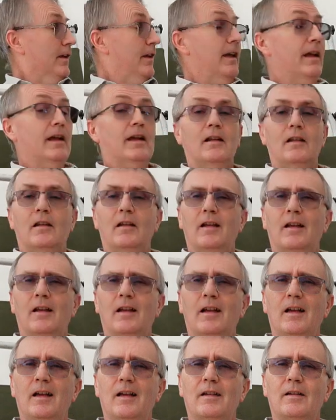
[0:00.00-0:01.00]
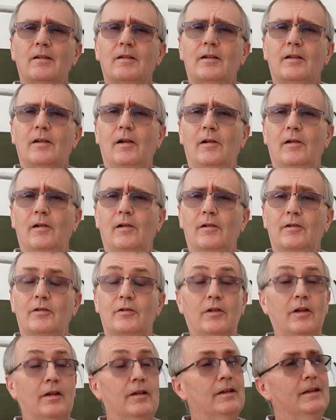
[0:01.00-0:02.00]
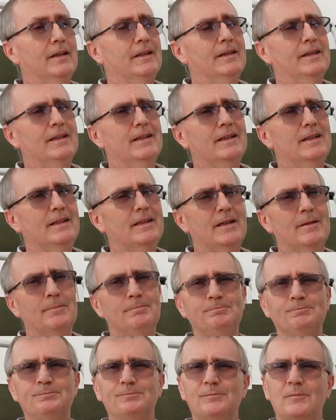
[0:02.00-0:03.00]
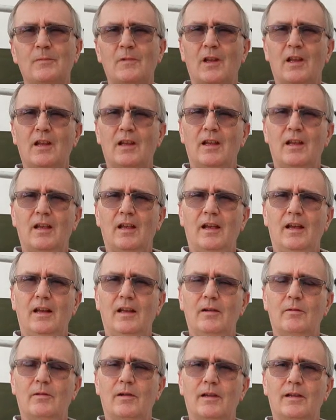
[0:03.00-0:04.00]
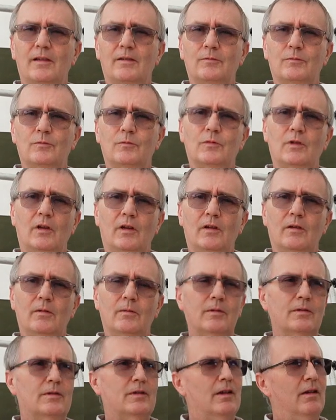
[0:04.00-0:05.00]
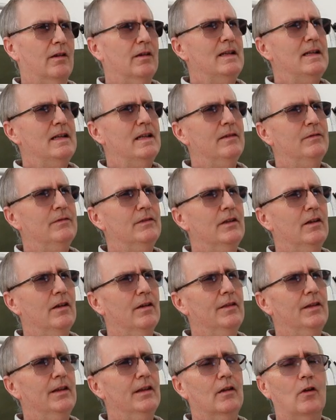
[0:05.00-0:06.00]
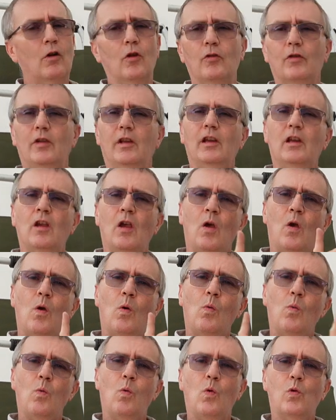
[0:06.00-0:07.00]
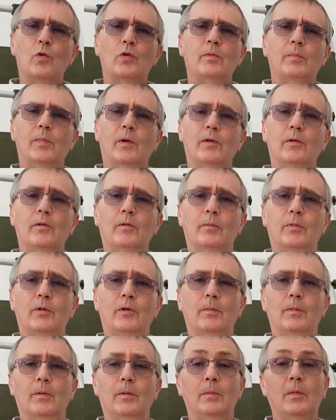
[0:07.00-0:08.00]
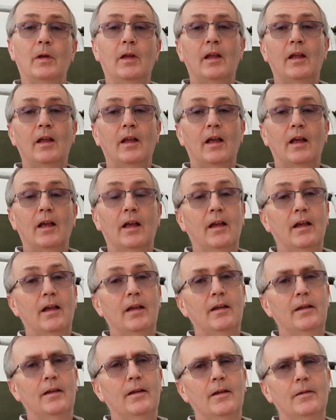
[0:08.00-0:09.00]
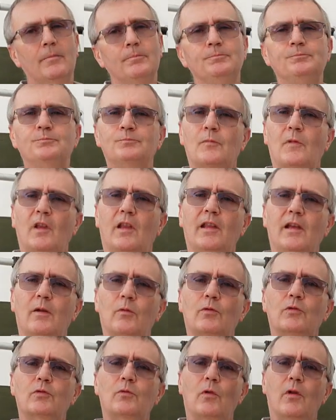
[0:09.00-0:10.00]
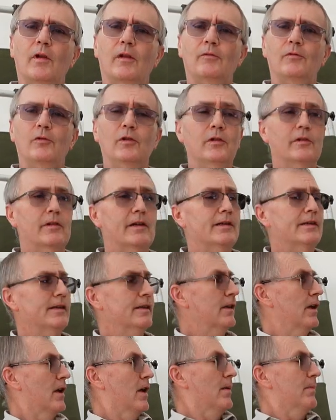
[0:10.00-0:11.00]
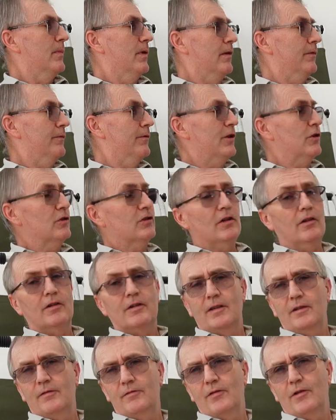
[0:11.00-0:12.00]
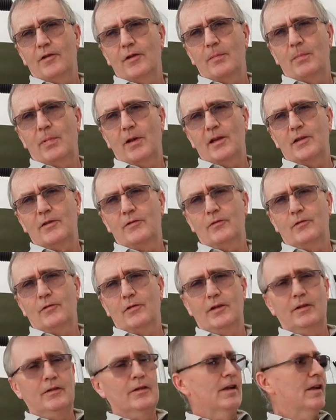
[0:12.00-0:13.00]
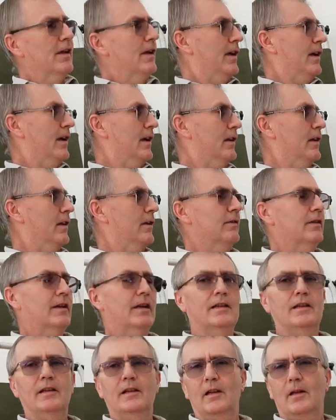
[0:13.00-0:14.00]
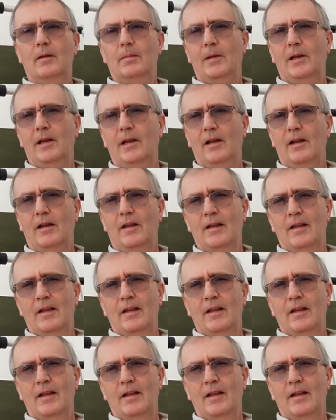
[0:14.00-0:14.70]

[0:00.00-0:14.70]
Eckla cart. And anyway, I'd left it, I think, on the water bottle problem, and that was quite infuriating. But eventually I did find a place for it and located it up here.